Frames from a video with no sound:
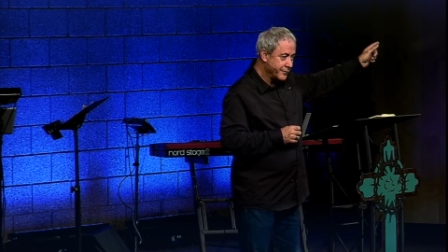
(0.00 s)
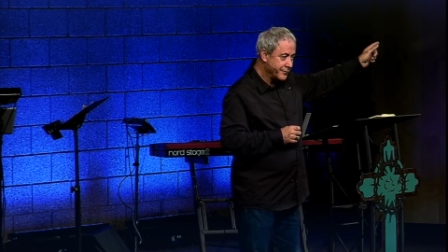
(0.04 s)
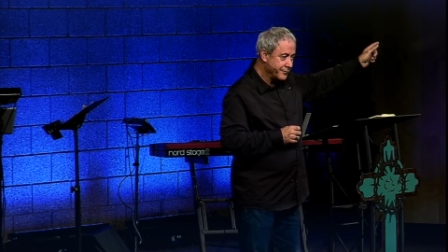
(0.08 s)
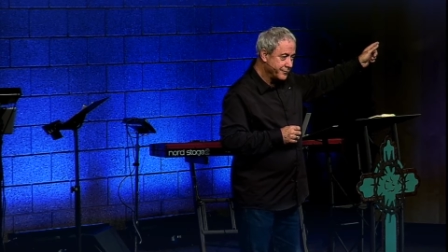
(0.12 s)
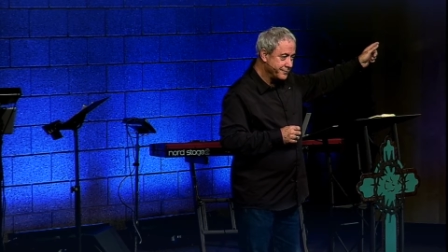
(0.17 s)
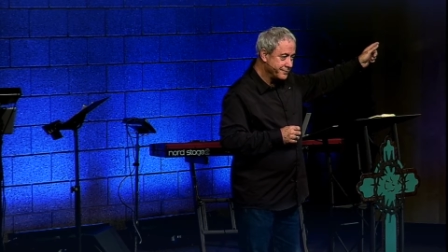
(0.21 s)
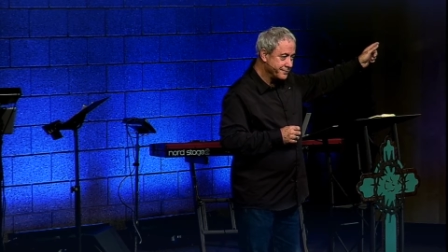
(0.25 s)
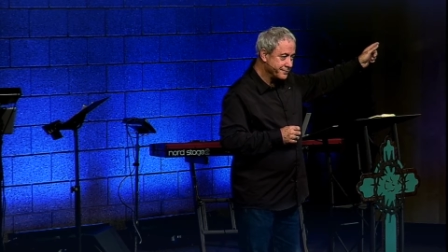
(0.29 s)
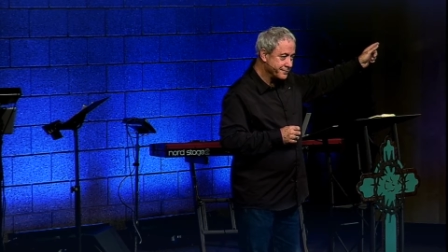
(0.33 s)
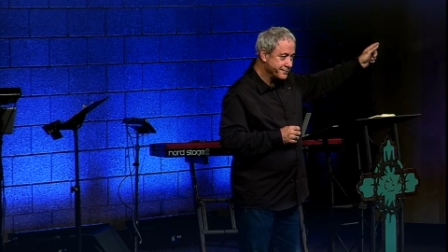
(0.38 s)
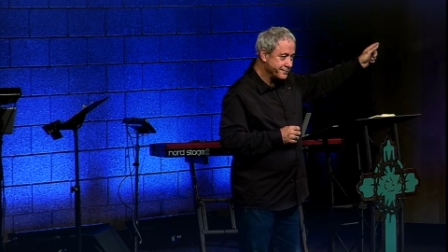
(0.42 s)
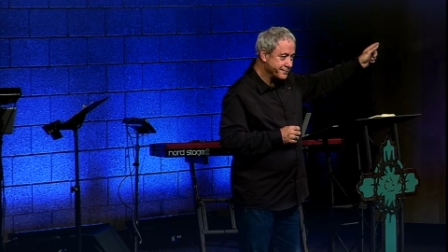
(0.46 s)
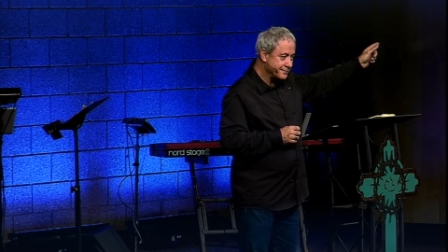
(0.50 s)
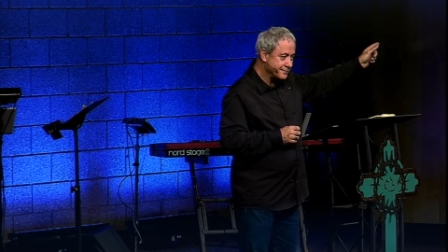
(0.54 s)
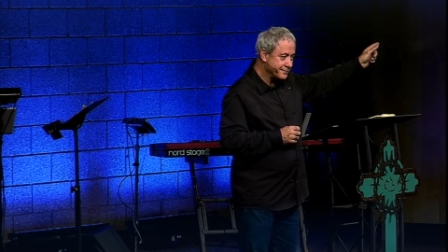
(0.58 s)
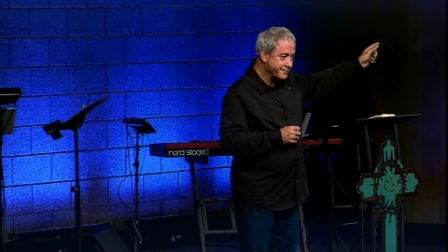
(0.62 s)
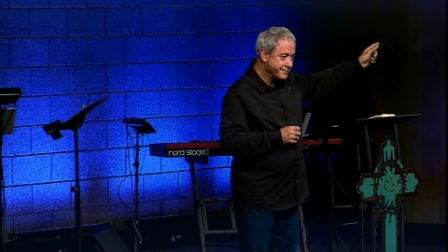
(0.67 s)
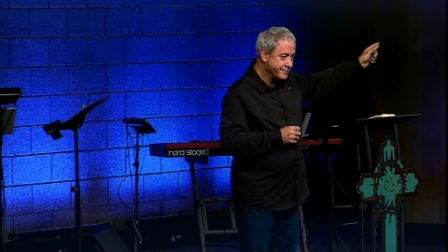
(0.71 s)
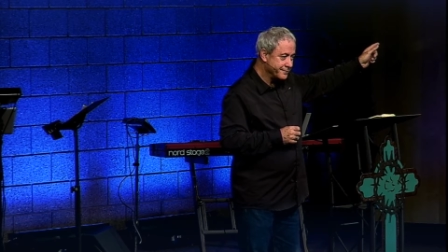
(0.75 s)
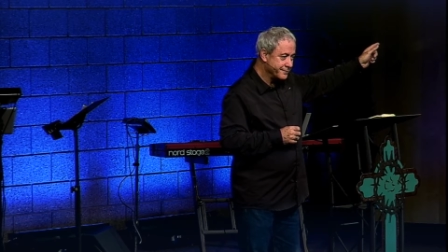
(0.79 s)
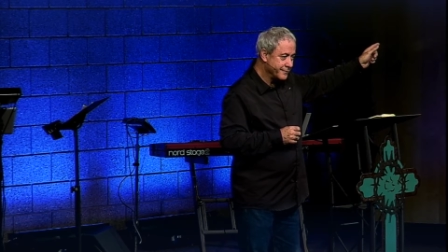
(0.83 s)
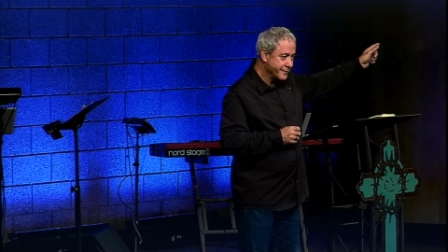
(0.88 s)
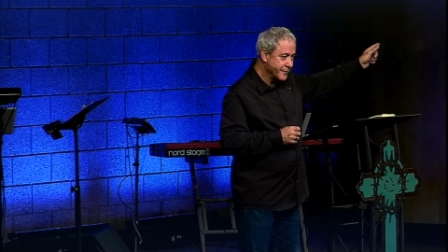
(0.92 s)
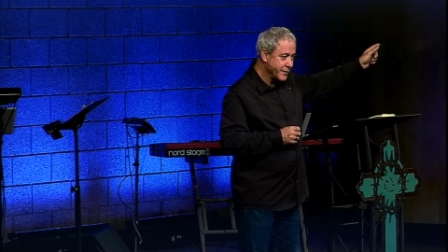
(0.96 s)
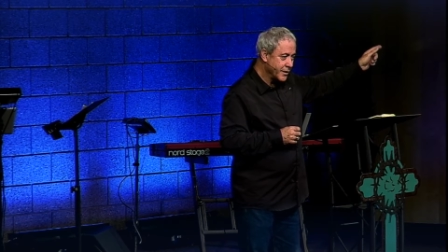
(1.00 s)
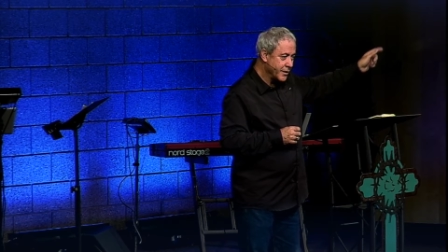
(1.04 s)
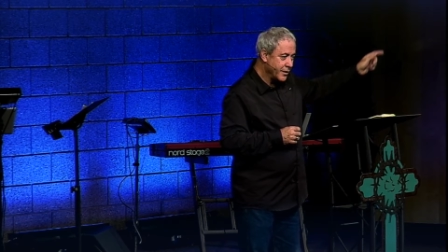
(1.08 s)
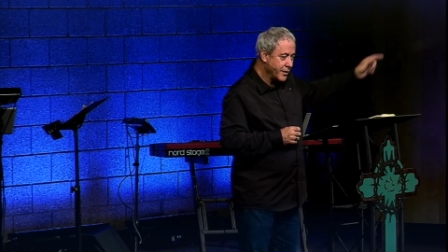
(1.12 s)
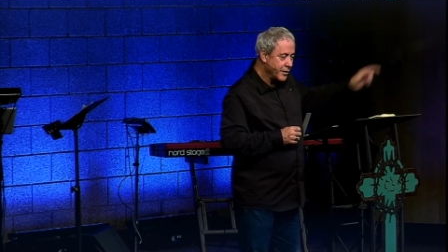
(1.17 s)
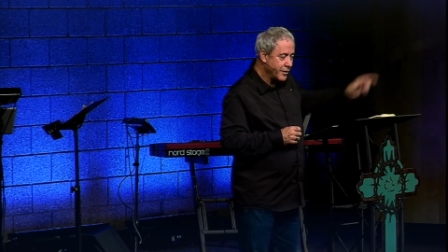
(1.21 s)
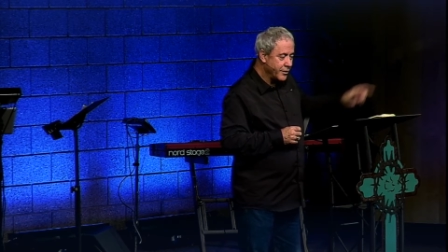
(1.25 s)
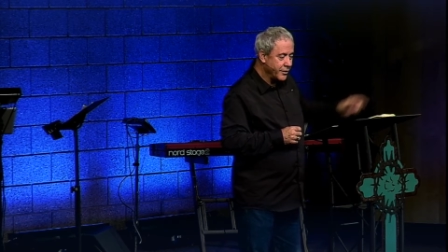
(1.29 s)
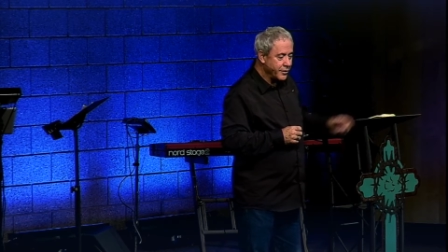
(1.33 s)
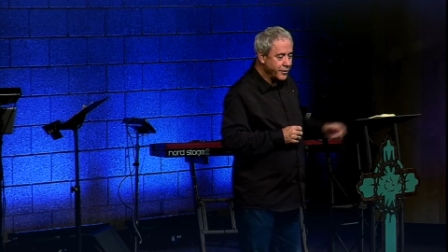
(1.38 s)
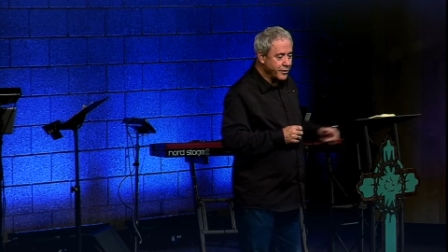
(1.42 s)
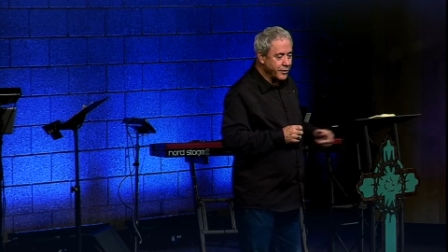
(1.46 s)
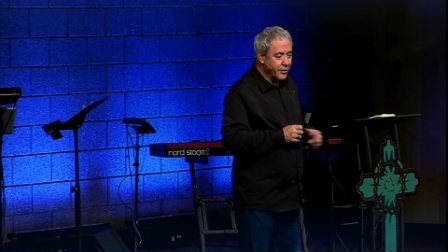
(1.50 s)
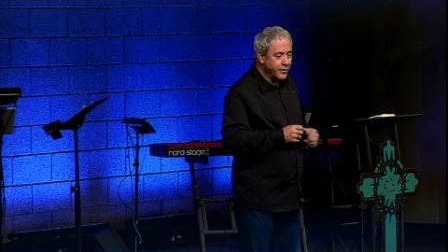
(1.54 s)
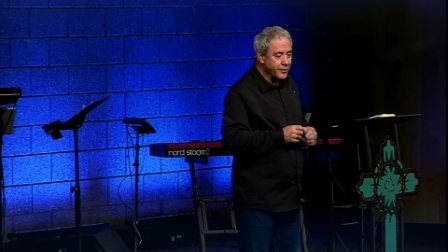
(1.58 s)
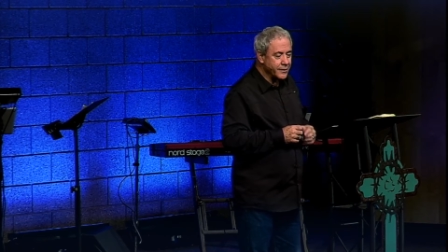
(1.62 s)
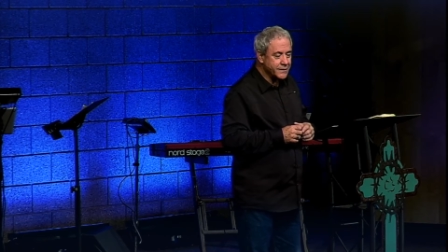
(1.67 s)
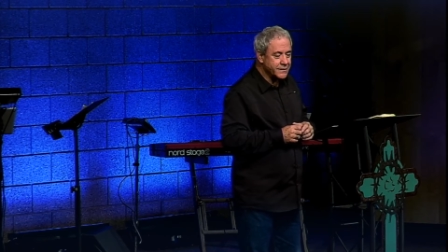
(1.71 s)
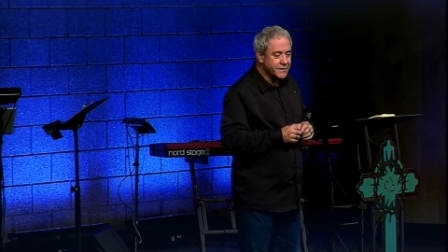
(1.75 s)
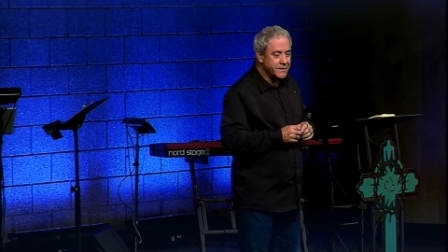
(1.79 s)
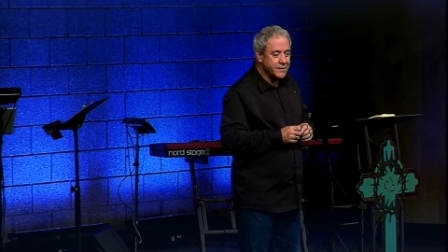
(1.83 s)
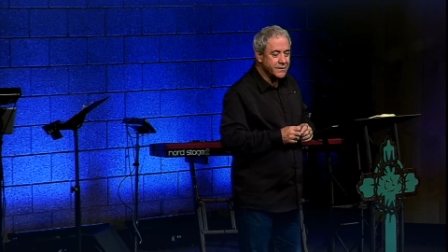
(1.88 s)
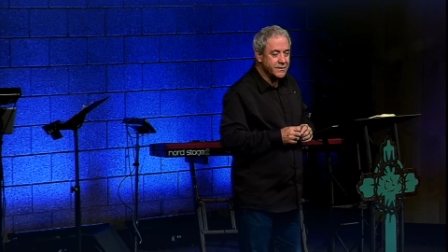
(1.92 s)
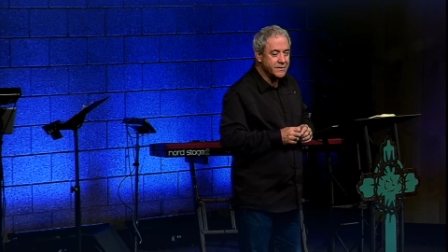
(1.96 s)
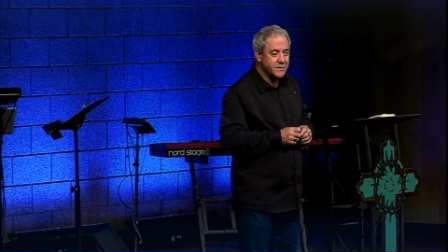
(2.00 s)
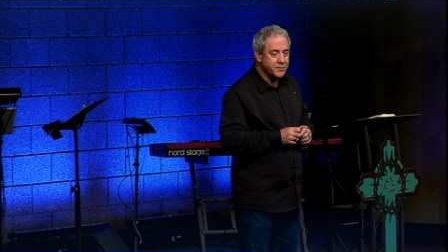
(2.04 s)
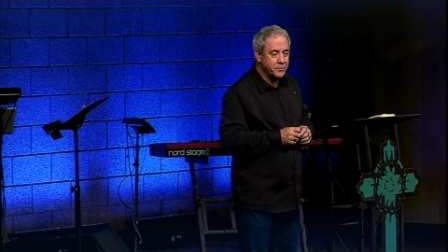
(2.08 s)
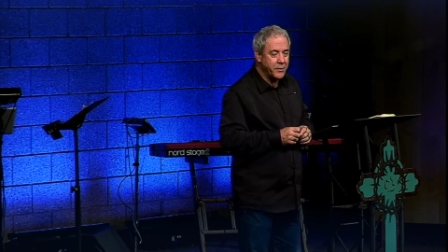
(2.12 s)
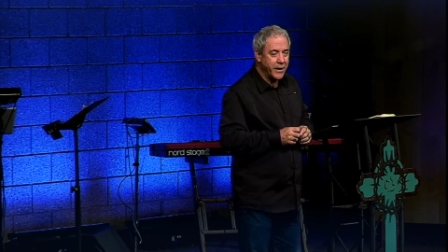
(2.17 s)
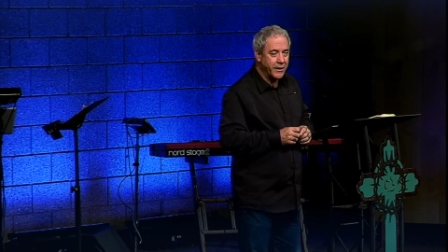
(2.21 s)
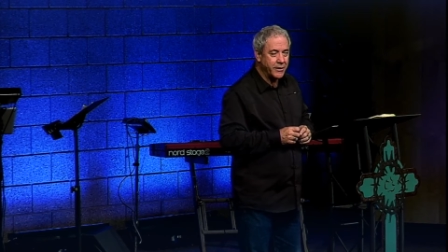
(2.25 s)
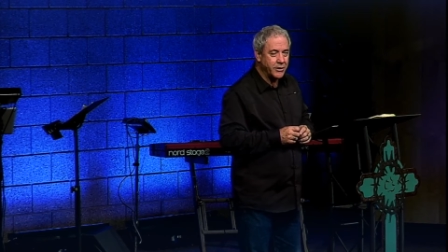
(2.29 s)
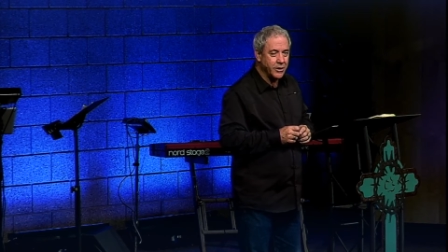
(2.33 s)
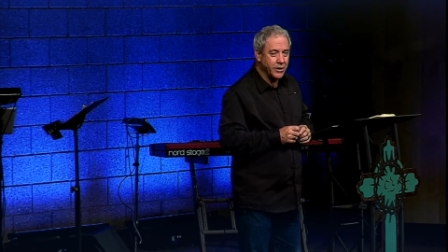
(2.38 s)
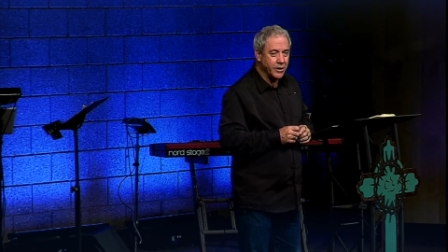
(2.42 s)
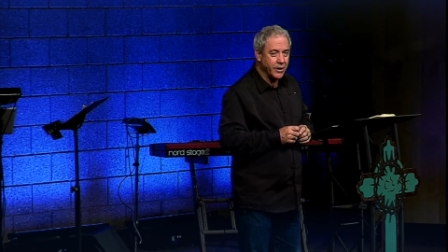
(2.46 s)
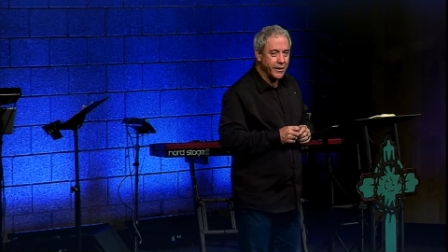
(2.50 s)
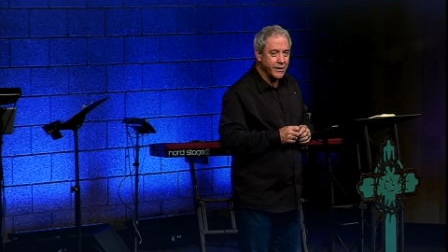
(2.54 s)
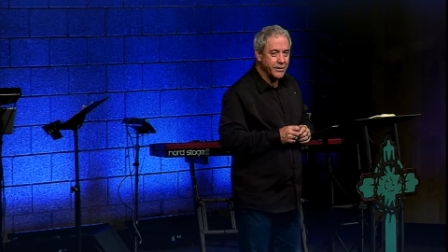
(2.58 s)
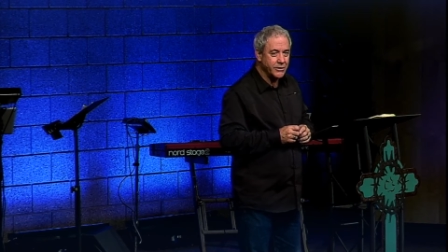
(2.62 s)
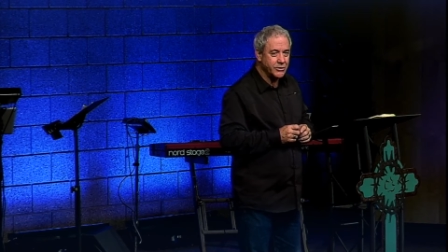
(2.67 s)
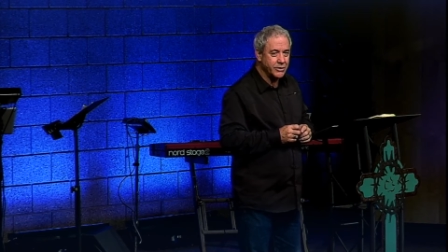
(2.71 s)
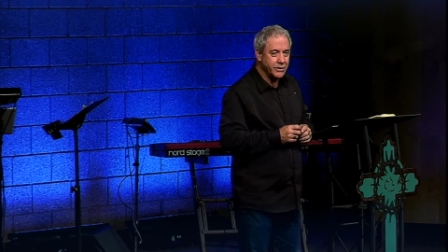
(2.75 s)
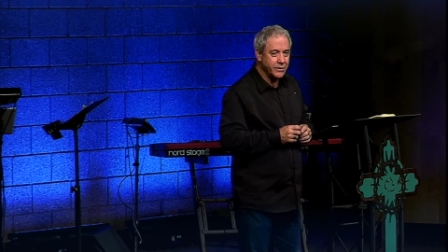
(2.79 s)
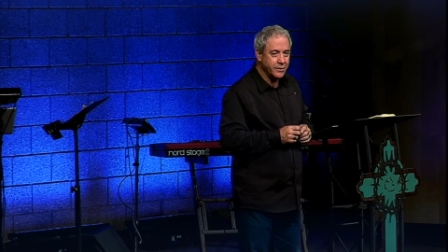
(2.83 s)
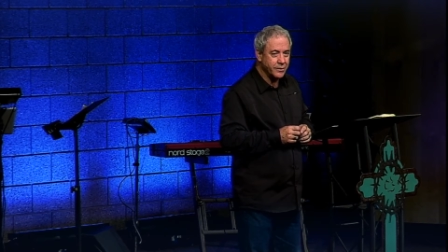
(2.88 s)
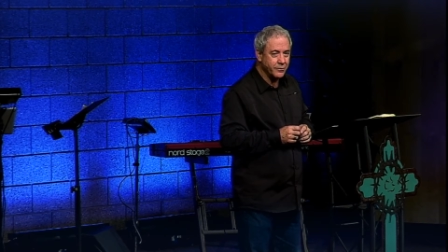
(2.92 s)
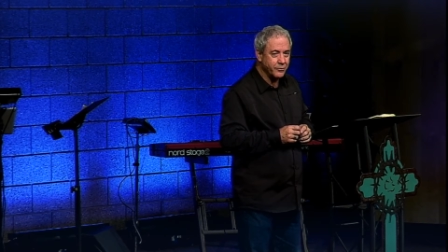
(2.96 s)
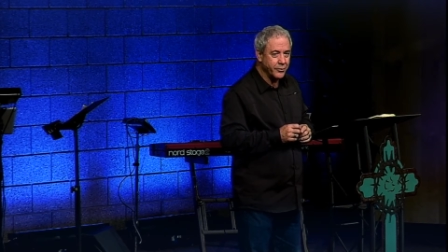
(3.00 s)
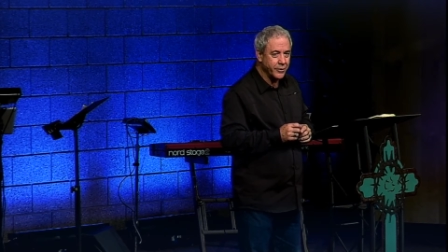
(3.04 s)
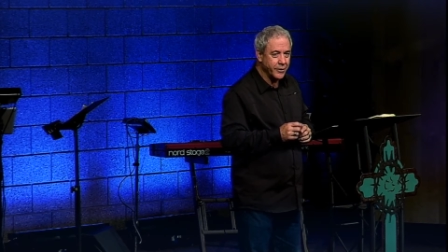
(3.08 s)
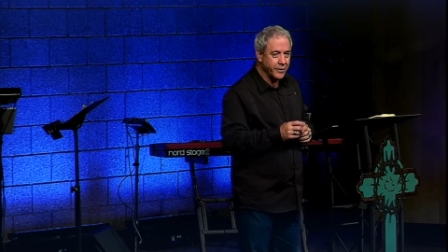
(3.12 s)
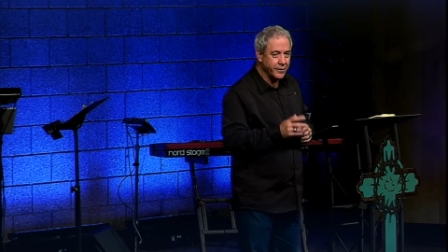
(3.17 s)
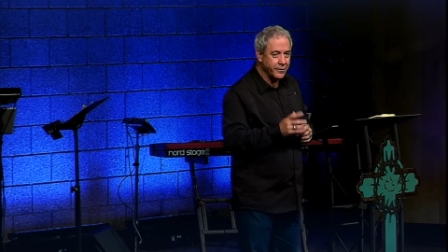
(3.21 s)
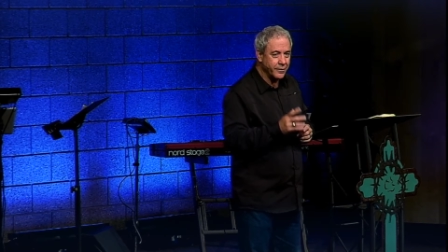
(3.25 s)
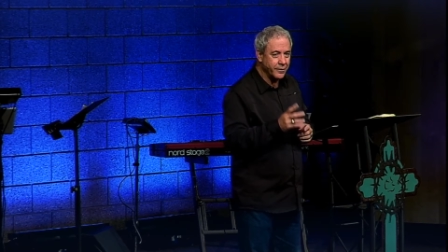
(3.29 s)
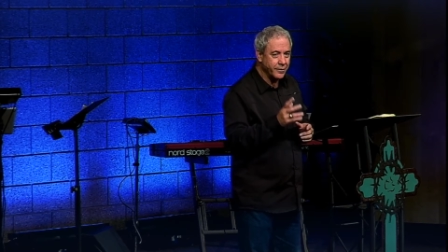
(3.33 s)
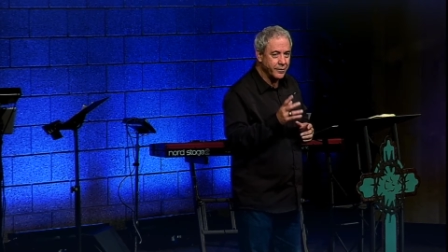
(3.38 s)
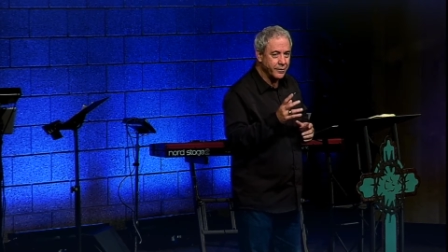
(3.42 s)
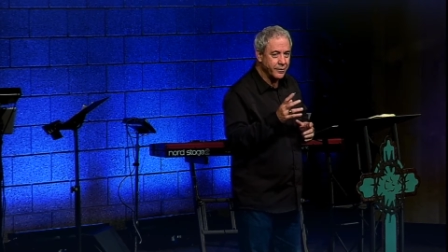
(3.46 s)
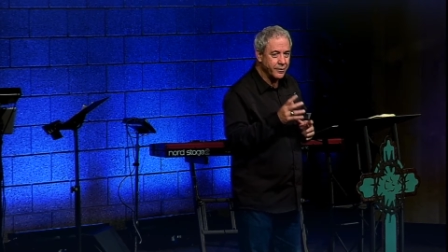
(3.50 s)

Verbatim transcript: Hmm. You know, it's speculation, but